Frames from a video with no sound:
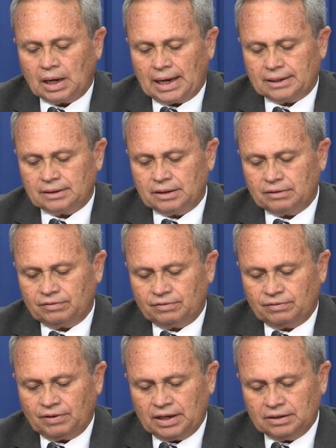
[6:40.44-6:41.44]
And they
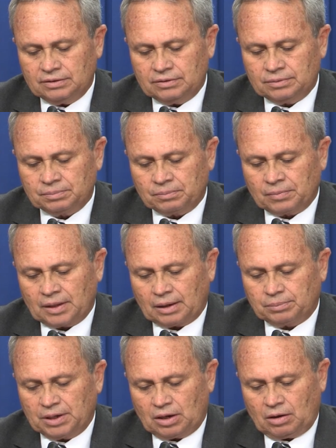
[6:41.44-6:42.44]
felt
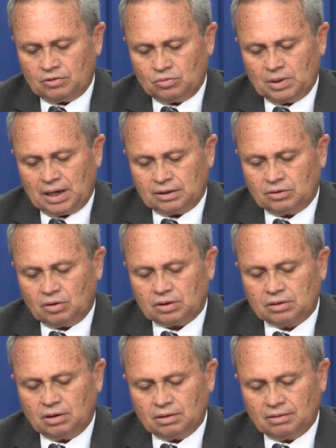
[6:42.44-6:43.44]
that because we had
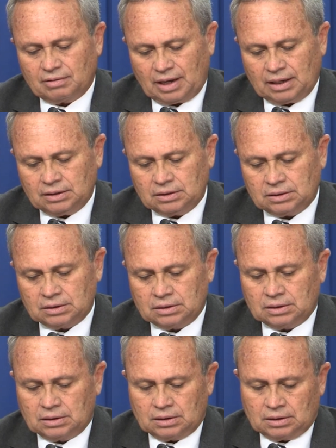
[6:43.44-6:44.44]
not done that,
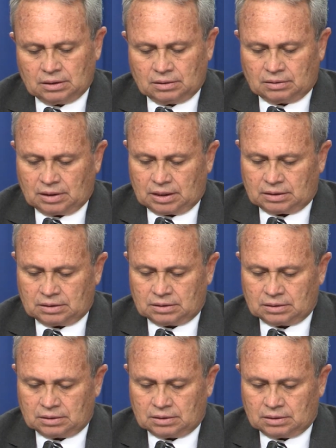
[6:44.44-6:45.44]
that
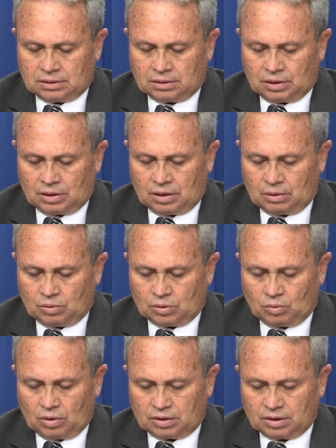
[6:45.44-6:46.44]
they would
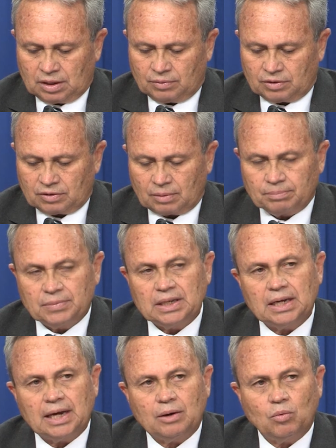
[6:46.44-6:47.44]
want to give us a
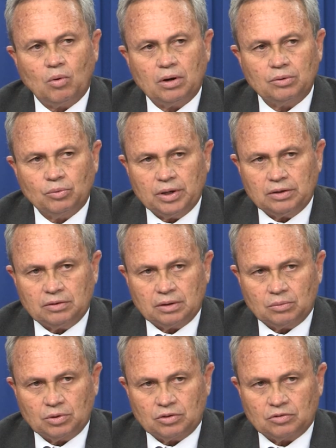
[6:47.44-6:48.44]
B A one
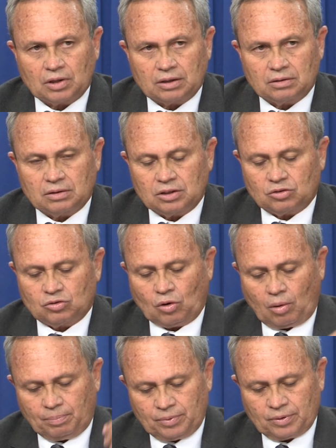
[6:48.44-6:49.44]
rating, which is at the
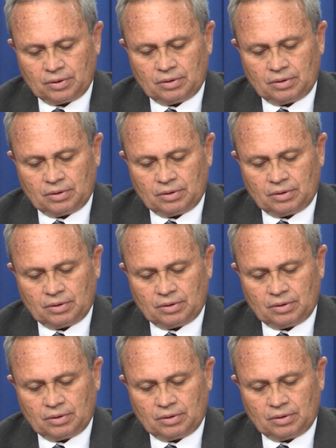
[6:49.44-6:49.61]
top